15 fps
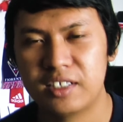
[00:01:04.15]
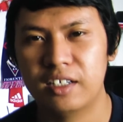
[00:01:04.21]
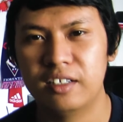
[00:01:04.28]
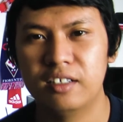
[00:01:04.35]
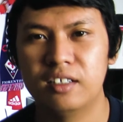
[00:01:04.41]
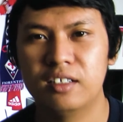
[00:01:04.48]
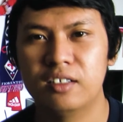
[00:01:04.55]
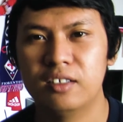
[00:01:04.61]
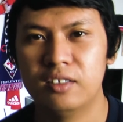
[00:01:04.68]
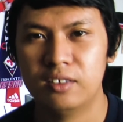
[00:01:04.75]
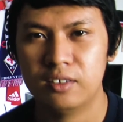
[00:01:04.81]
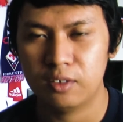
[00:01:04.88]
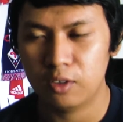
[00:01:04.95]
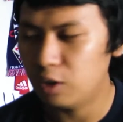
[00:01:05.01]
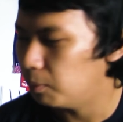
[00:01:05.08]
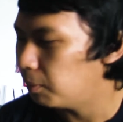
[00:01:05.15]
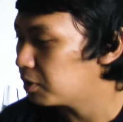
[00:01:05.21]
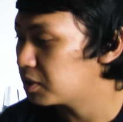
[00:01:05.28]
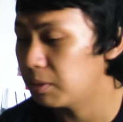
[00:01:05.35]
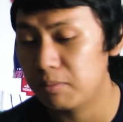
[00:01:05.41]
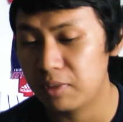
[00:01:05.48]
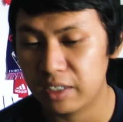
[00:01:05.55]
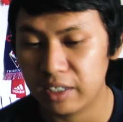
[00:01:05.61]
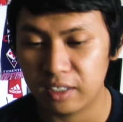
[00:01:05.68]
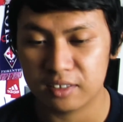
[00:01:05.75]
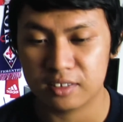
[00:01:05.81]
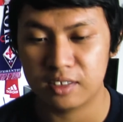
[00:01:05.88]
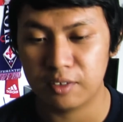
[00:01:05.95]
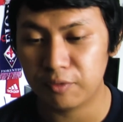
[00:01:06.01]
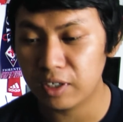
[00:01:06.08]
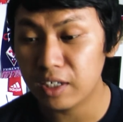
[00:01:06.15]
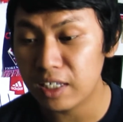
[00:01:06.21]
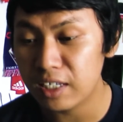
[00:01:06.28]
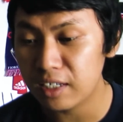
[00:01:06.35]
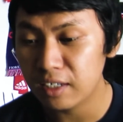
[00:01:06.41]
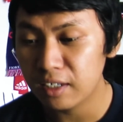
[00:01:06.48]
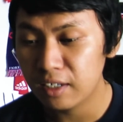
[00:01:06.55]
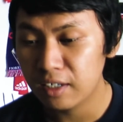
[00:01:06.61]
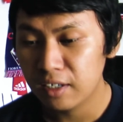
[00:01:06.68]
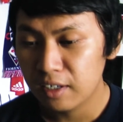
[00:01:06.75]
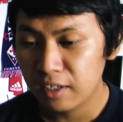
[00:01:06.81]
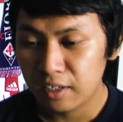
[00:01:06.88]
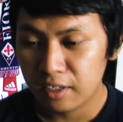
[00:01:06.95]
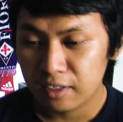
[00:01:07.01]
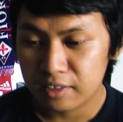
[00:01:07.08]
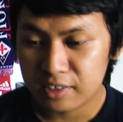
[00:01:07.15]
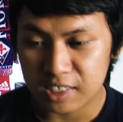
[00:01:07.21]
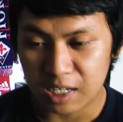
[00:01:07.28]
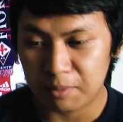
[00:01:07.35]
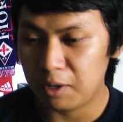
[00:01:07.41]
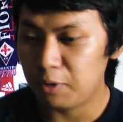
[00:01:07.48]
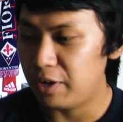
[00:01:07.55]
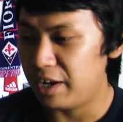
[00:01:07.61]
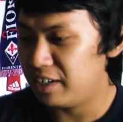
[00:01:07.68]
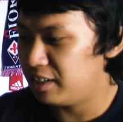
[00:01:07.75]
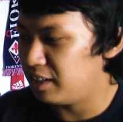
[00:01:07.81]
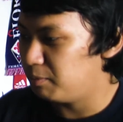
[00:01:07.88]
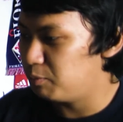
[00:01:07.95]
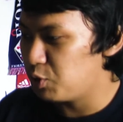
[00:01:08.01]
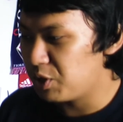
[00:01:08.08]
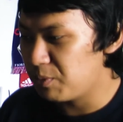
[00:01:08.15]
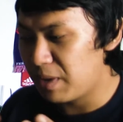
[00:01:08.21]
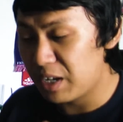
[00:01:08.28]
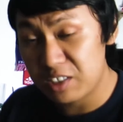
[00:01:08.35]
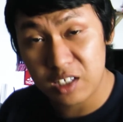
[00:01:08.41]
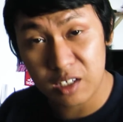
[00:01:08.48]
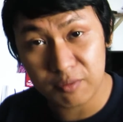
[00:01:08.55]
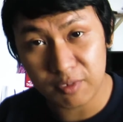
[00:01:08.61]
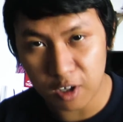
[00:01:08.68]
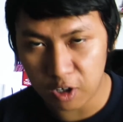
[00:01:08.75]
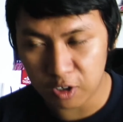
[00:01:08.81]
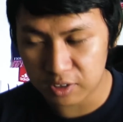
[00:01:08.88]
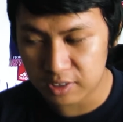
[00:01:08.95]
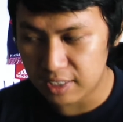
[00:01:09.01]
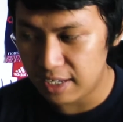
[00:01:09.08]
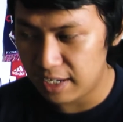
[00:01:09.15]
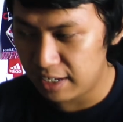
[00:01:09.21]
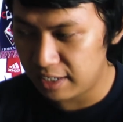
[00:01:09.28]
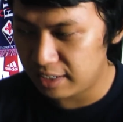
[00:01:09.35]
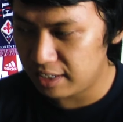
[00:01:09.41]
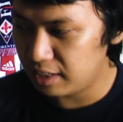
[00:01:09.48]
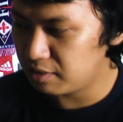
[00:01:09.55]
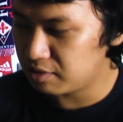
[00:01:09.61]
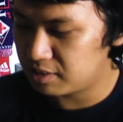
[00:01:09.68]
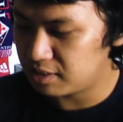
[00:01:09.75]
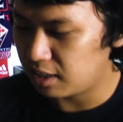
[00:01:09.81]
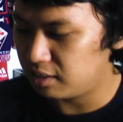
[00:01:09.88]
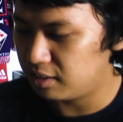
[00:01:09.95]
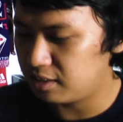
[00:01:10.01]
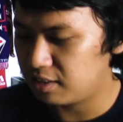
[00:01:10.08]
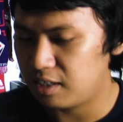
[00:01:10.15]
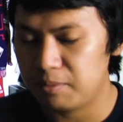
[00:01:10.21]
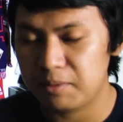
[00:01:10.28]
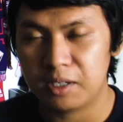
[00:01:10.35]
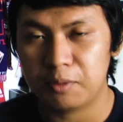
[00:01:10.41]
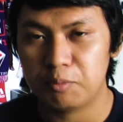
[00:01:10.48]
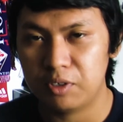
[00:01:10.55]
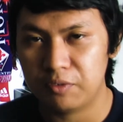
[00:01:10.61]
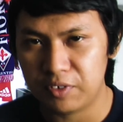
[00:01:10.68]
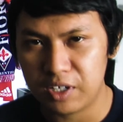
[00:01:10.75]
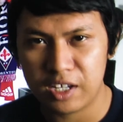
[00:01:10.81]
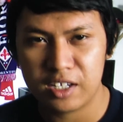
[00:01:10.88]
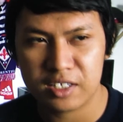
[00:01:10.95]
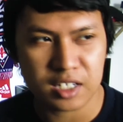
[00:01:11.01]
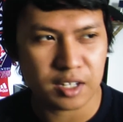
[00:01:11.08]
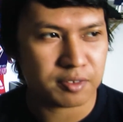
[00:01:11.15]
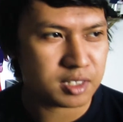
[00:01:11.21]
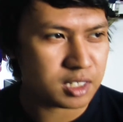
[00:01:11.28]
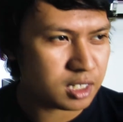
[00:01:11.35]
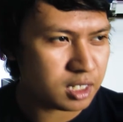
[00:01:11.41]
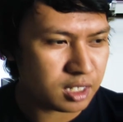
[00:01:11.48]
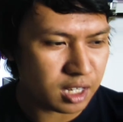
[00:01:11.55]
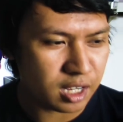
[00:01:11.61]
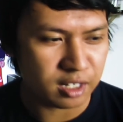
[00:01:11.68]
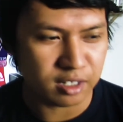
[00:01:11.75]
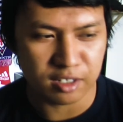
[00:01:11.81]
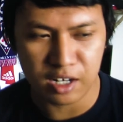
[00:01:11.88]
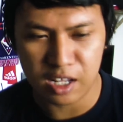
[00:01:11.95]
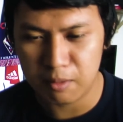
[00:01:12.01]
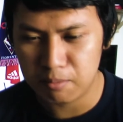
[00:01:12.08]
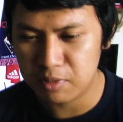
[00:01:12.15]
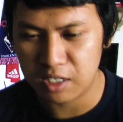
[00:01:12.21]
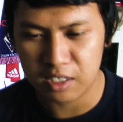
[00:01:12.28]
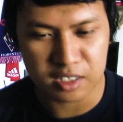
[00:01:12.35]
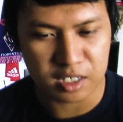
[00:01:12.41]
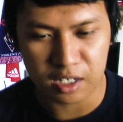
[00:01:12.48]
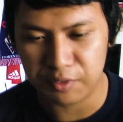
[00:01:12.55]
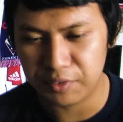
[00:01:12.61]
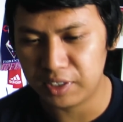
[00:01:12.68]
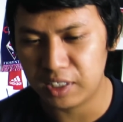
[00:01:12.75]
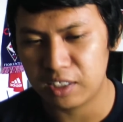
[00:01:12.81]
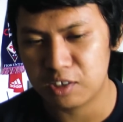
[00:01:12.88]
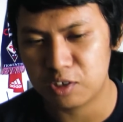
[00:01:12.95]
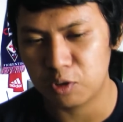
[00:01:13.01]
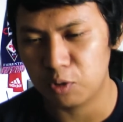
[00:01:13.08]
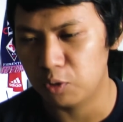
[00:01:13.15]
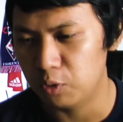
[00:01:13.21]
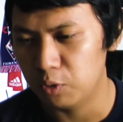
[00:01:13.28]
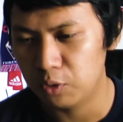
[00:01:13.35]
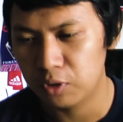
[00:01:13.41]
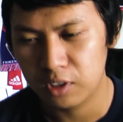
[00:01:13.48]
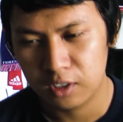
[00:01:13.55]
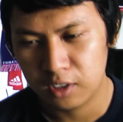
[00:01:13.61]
channel all about something else differently somehow I ended up doing match day vlogs and then started coming up with AHFC and the name change and everything so